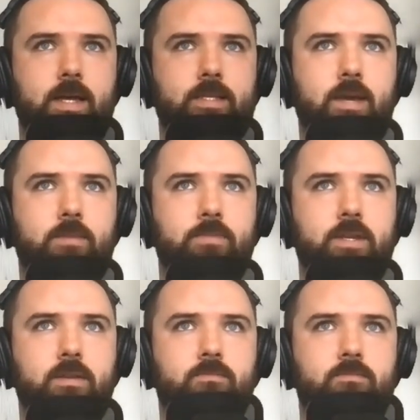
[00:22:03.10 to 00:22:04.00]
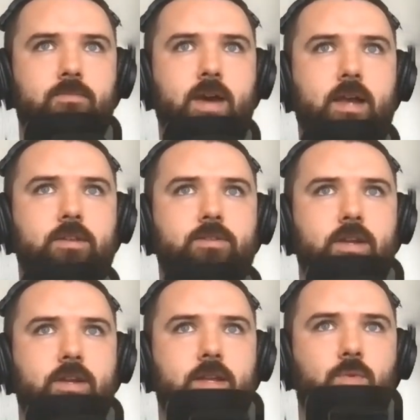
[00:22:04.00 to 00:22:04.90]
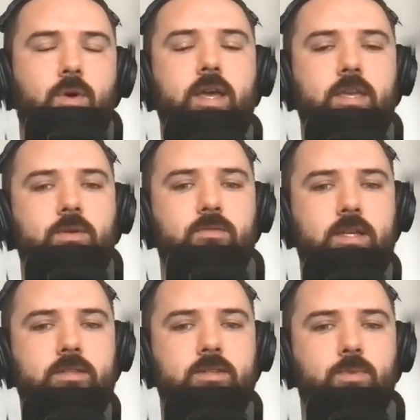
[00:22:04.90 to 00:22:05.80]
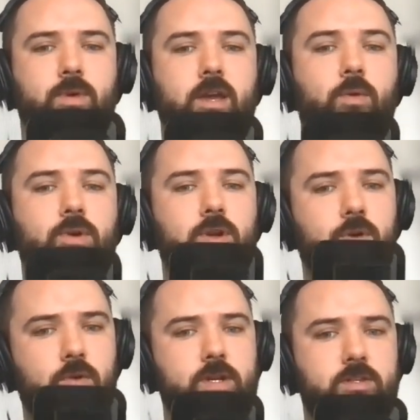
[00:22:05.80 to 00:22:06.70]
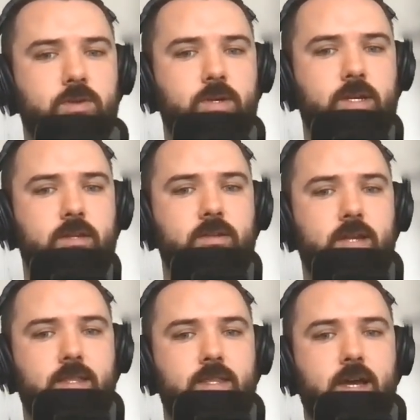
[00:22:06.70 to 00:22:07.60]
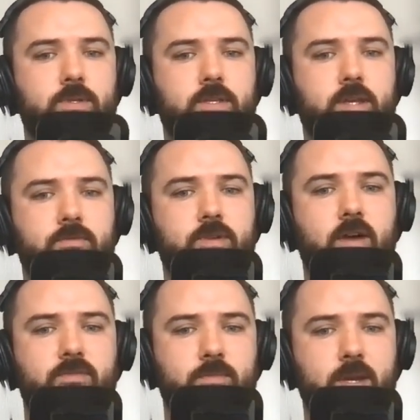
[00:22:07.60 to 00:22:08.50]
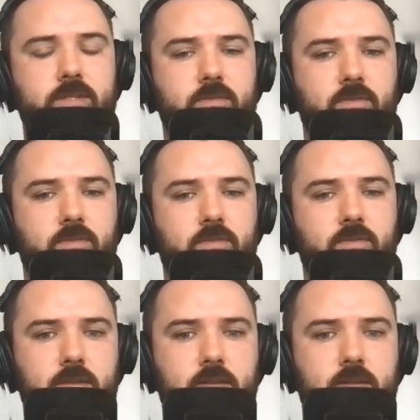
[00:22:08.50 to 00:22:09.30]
that been a factor in why you invest this way, or were you already doing it and that was kind of confirmation of the fact?